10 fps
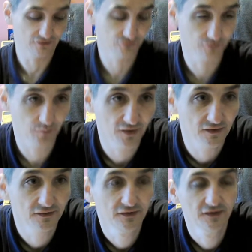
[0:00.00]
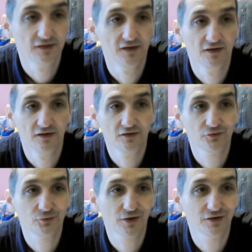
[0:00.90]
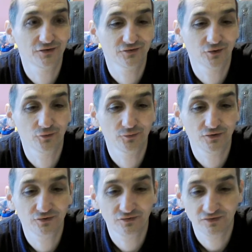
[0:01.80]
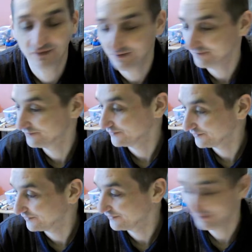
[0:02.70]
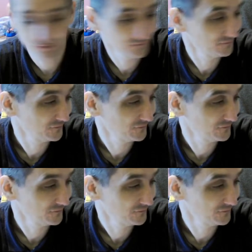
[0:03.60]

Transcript: repair so guys hopefully you see uh,